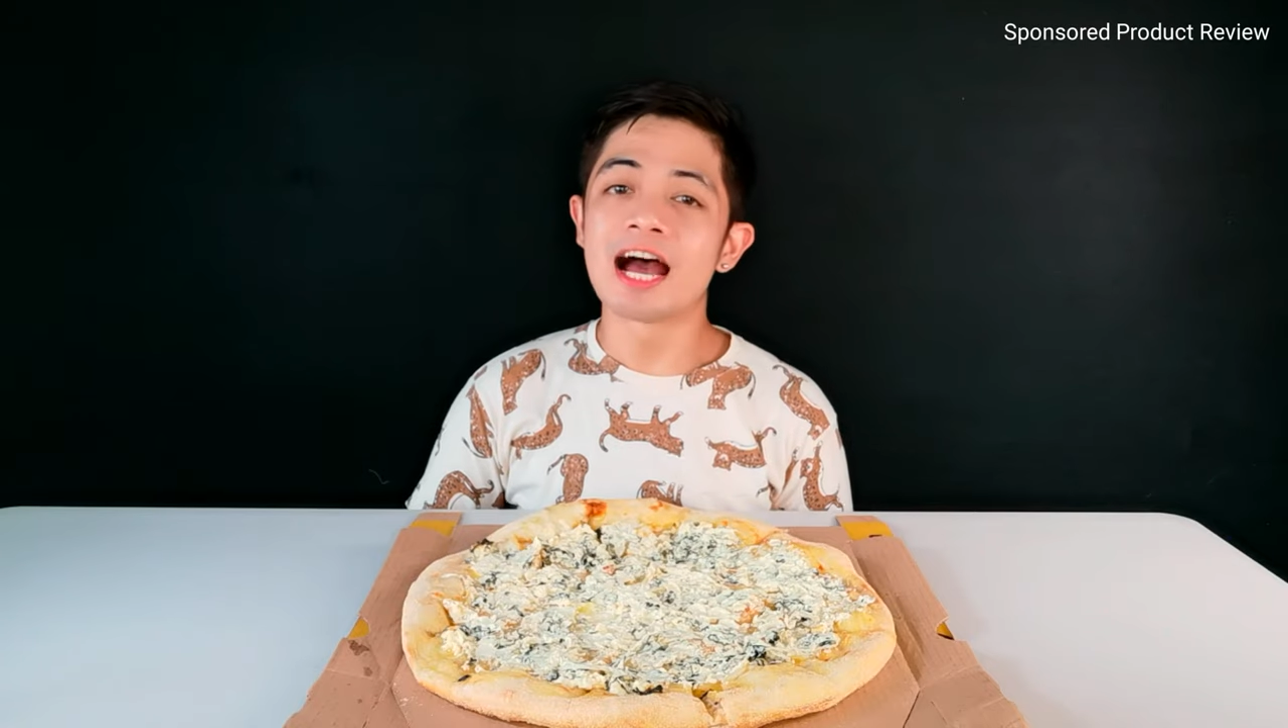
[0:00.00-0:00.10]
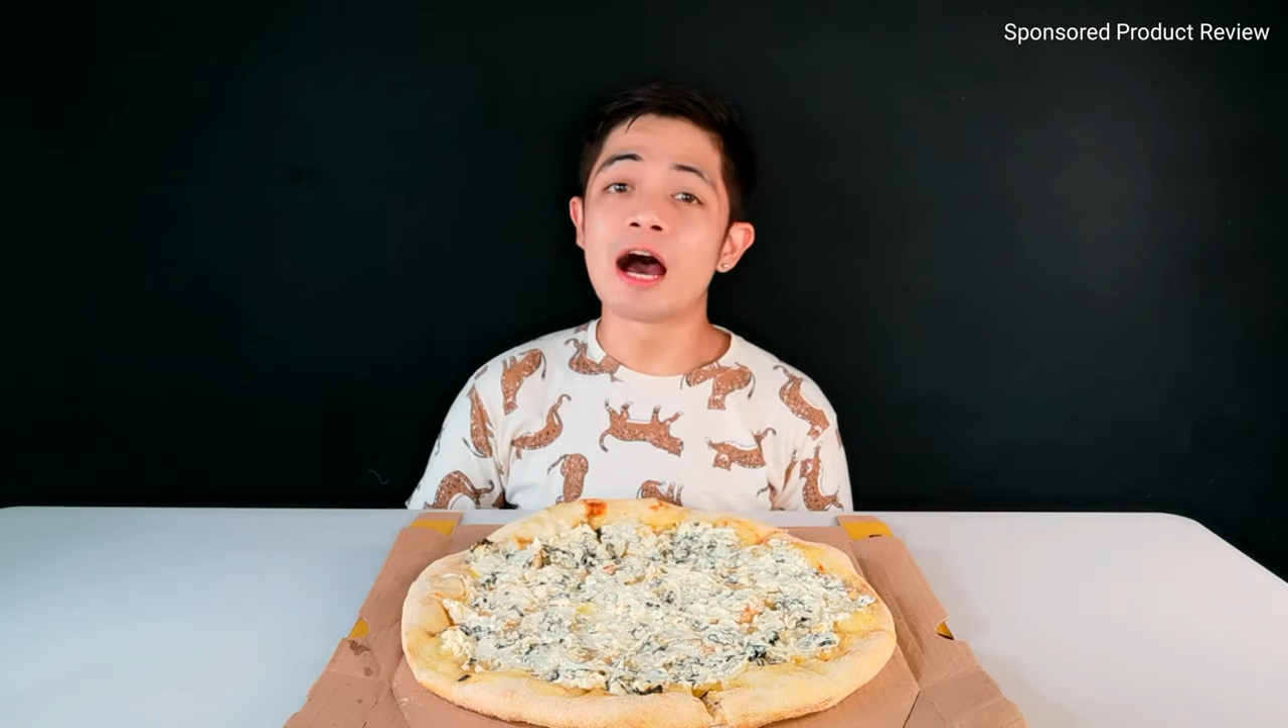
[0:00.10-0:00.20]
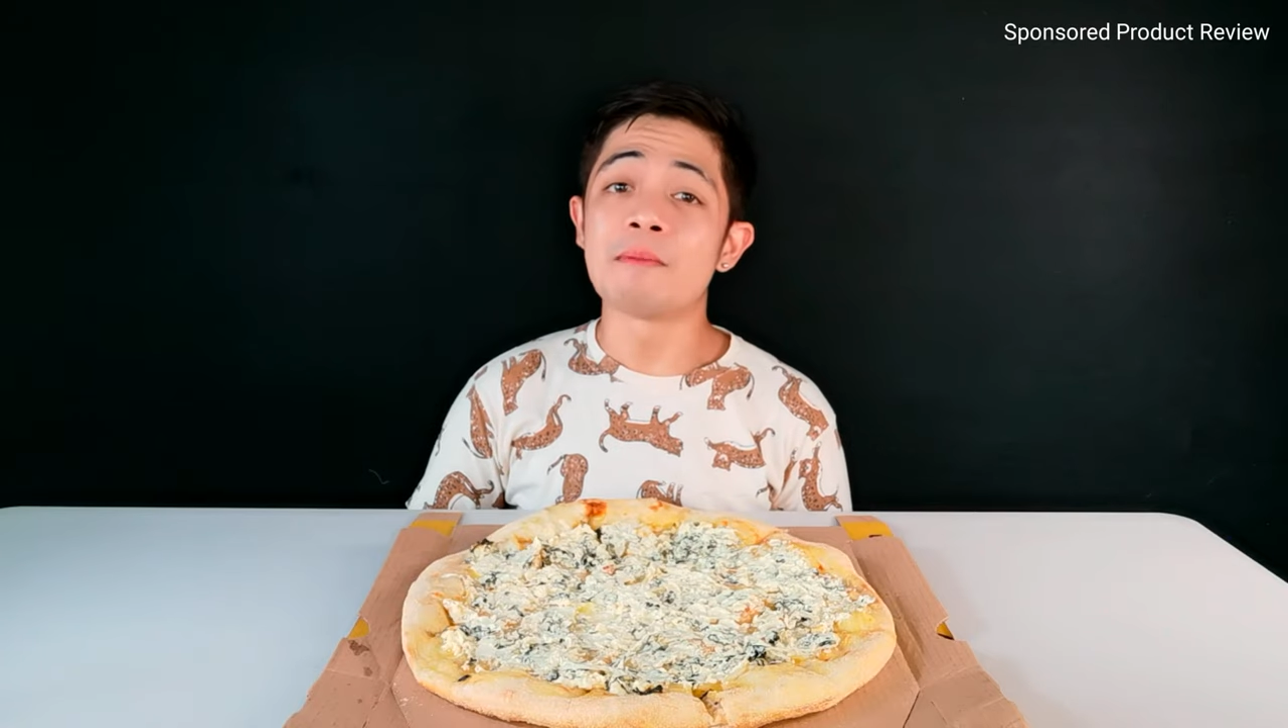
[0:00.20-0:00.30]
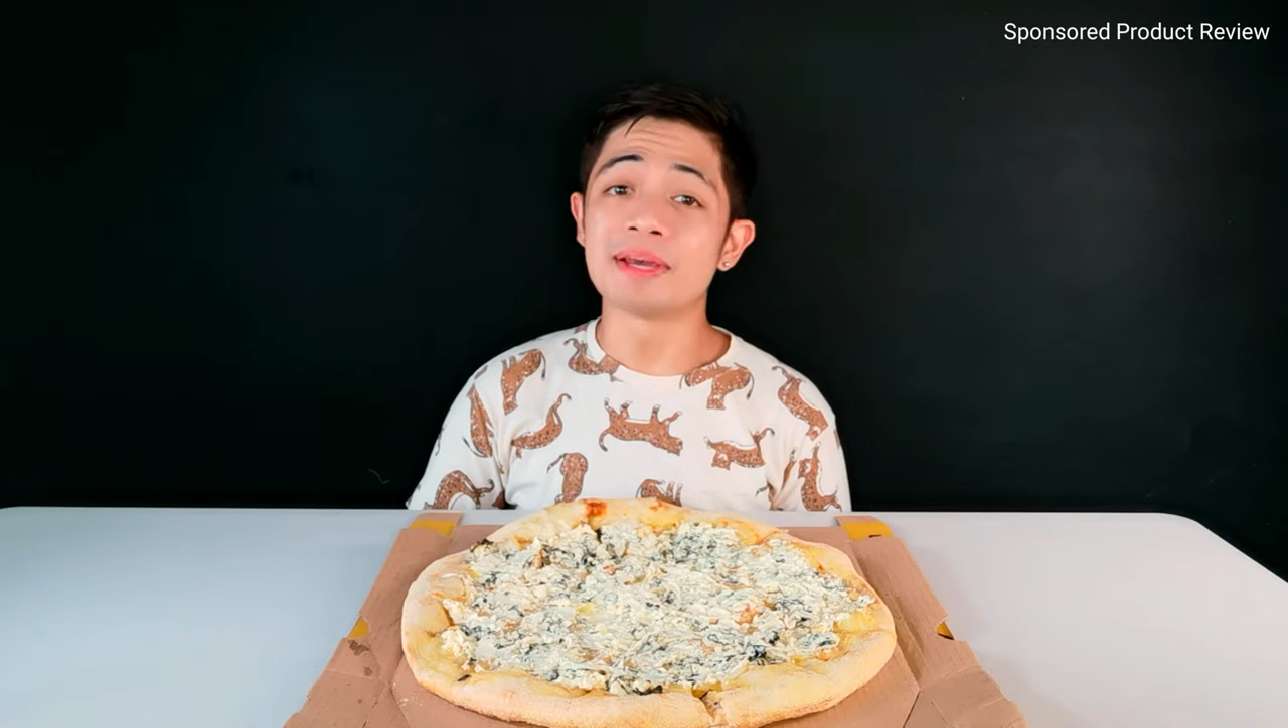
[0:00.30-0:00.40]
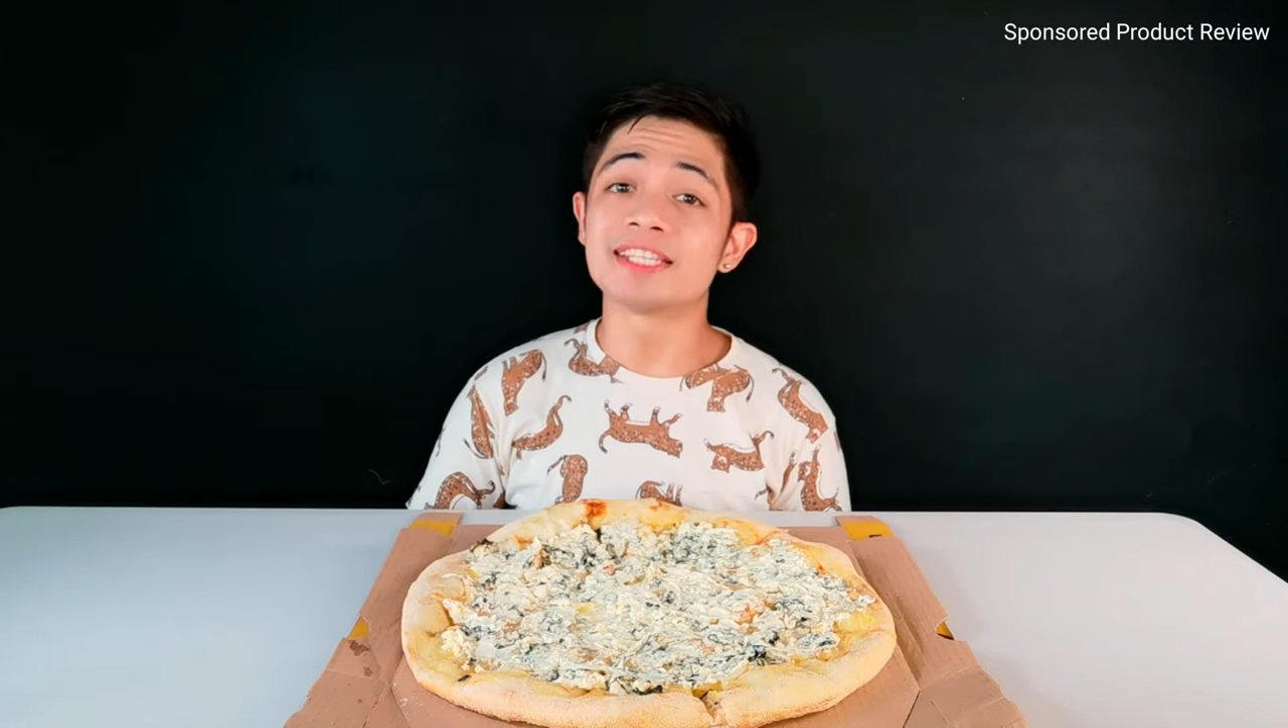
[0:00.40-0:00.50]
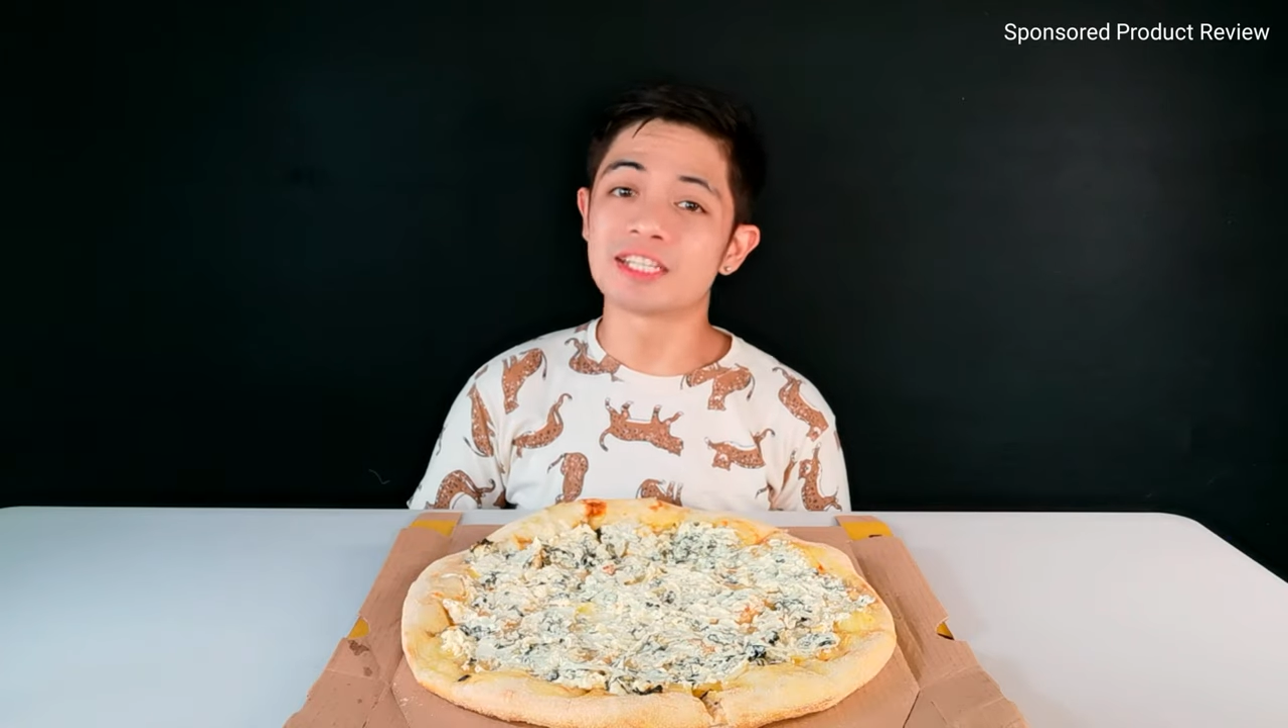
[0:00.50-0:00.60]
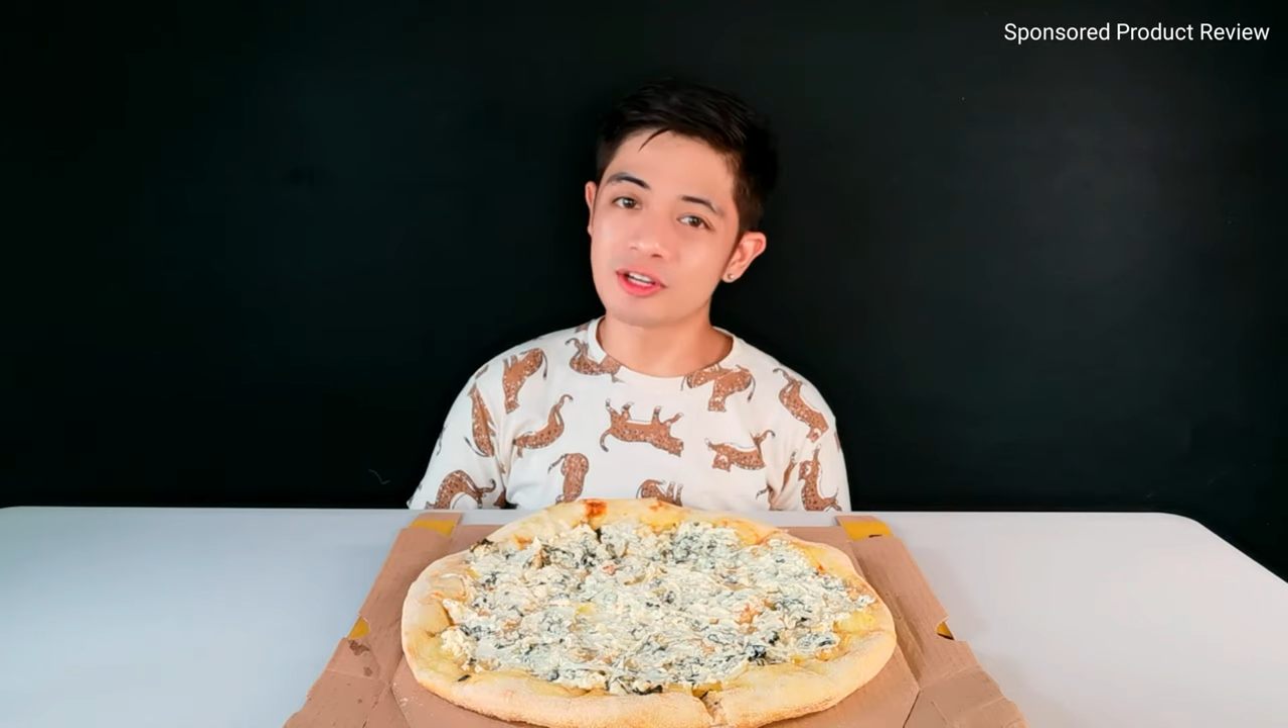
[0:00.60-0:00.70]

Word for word: amazing